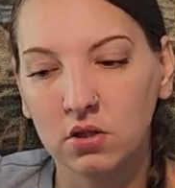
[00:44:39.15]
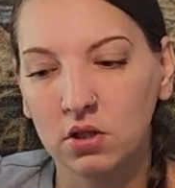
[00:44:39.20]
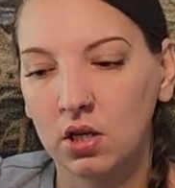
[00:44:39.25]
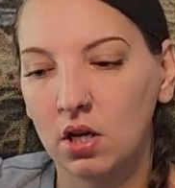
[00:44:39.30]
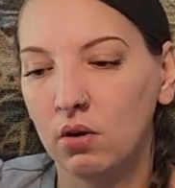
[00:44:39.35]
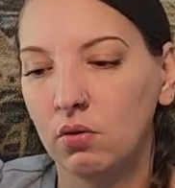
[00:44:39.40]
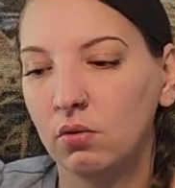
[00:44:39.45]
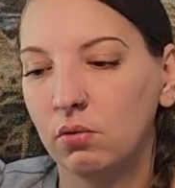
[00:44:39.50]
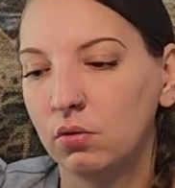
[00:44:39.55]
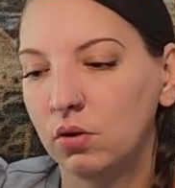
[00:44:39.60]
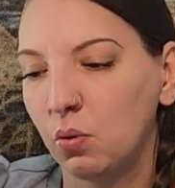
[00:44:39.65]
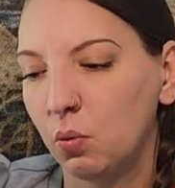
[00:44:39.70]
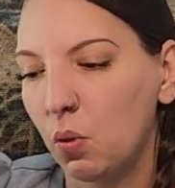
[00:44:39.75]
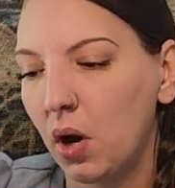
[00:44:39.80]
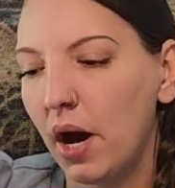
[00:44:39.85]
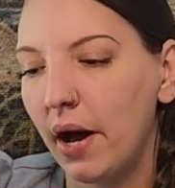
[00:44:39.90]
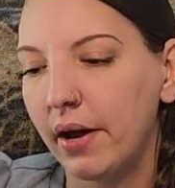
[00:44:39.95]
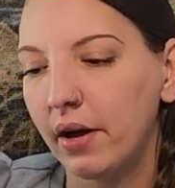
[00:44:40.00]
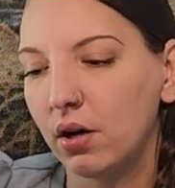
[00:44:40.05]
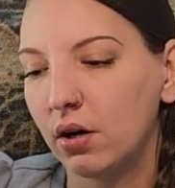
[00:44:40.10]
You know, the
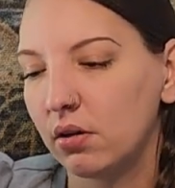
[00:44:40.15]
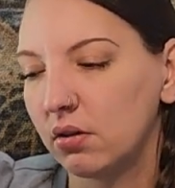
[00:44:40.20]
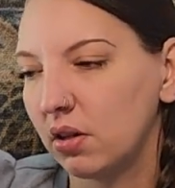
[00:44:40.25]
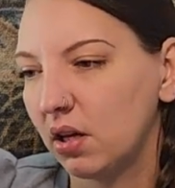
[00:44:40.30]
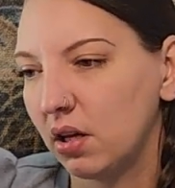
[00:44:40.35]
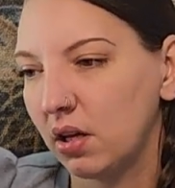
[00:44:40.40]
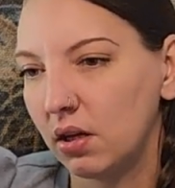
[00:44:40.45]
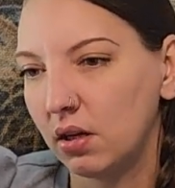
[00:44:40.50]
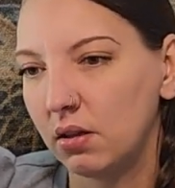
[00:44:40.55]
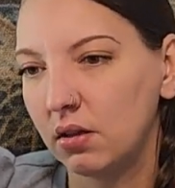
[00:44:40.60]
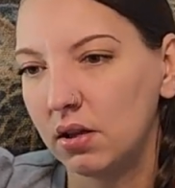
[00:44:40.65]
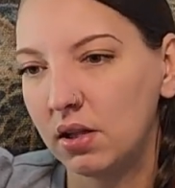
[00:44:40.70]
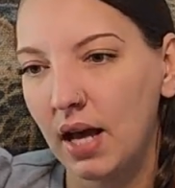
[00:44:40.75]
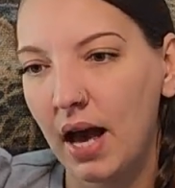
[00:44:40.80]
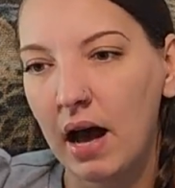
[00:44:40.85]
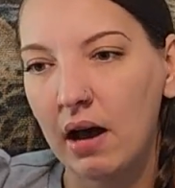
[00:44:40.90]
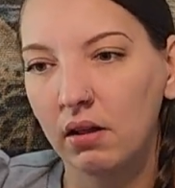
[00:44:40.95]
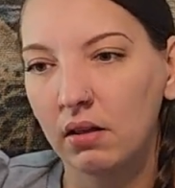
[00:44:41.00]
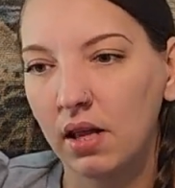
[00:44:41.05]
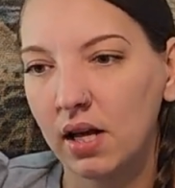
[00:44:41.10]
wire, the
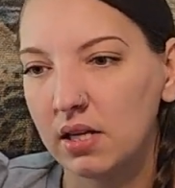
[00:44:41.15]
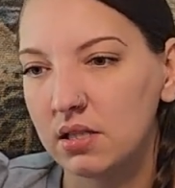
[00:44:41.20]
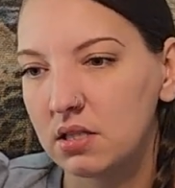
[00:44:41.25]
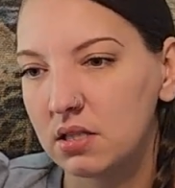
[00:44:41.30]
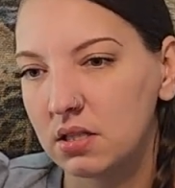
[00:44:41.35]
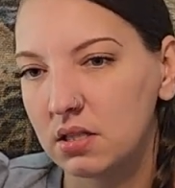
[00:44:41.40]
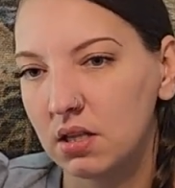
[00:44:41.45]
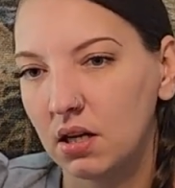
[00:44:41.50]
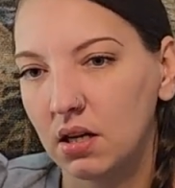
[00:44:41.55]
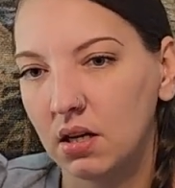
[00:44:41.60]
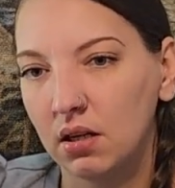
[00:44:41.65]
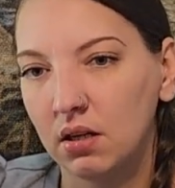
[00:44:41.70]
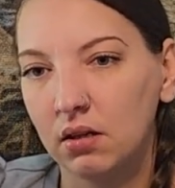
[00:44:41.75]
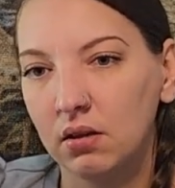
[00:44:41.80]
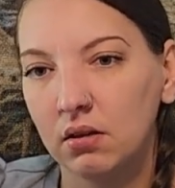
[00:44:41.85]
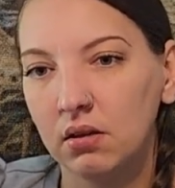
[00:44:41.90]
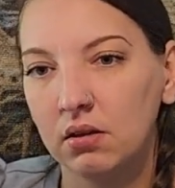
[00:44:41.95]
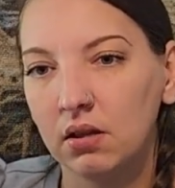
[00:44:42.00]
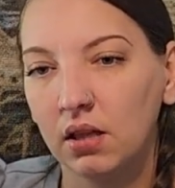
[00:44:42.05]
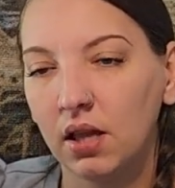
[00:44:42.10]
outlets,
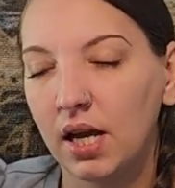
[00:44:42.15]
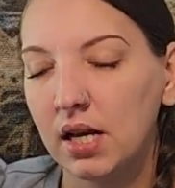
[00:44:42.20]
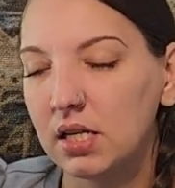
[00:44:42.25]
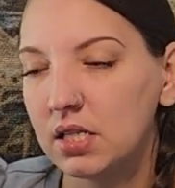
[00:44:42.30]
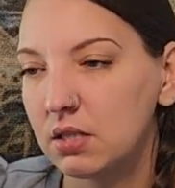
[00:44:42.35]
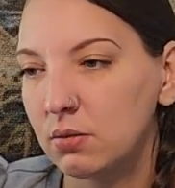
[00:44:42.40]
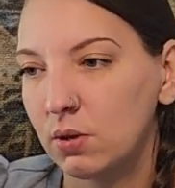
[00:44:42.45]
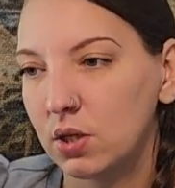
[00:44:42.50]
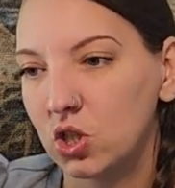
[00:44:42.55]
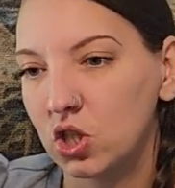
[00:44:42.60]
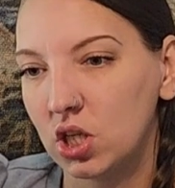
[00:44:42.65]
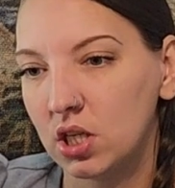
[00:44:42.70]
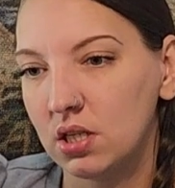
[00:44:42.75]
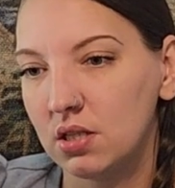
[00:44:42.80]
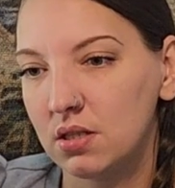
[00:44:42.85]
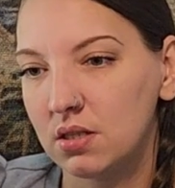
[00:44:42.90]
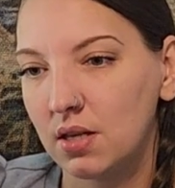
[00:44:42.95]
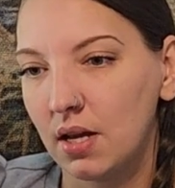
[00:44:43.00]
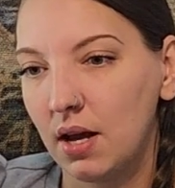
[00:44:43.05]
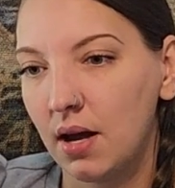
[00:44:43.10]
the light
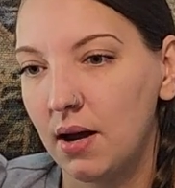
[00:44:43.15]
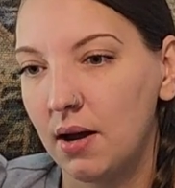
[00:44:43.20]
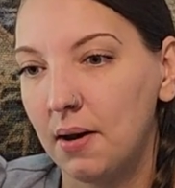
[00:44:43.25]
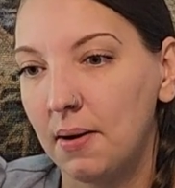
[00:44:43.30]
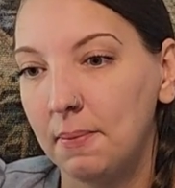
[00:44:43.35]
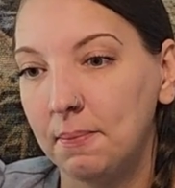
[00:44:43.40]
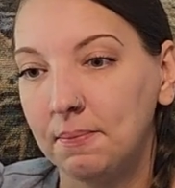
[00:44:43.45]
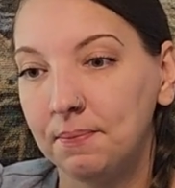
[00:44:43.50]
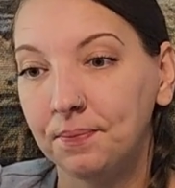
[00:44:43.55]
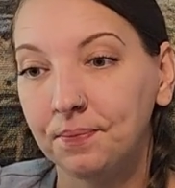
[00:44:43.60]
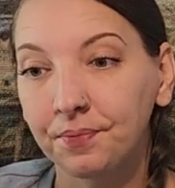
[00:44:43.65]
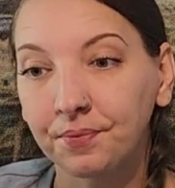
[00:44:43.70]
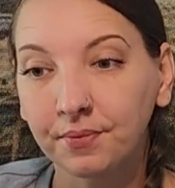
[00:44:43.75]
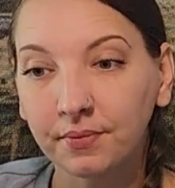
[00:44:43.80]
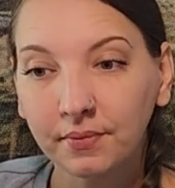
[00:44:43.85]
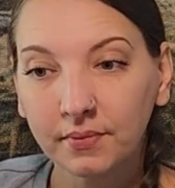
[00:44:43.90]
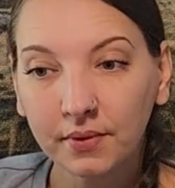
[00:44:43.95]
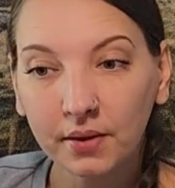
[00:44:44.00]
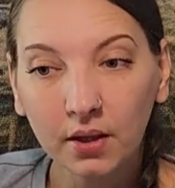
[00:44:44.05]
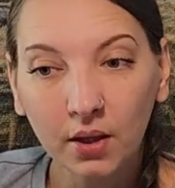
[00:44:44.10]
switches,
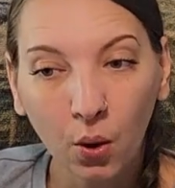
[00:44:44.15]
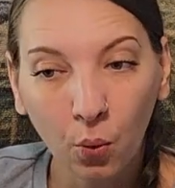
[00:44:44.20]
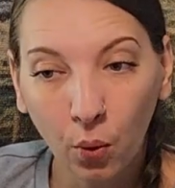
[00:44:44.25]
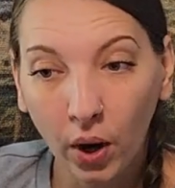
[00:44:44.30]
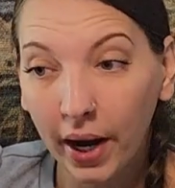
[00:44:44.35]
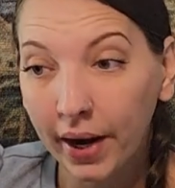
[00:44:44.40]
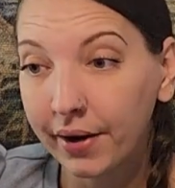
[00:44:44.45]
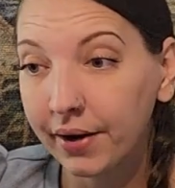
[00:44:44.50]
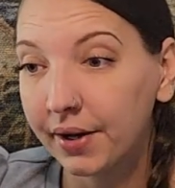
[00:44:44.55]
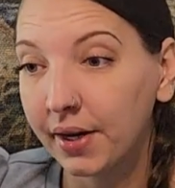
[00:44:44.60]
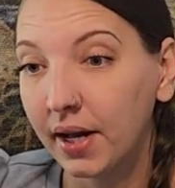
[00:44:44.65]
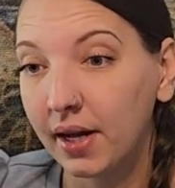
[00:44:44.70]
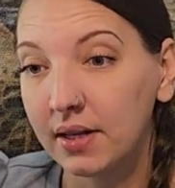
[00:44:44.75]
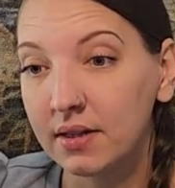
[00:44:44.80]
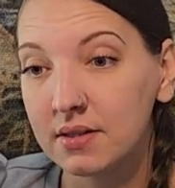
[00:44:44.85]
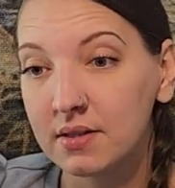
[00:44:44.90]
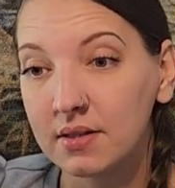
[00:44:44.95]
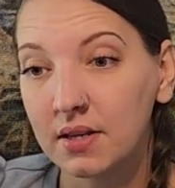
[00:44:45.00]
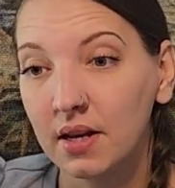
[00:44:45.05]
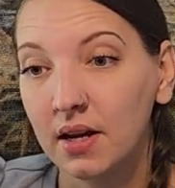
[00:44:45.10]
wire
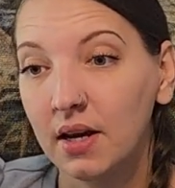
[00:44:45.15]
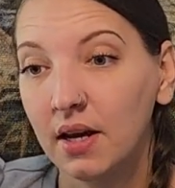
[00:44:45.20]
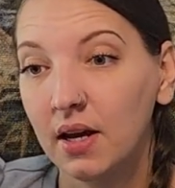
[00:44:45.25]
nuts,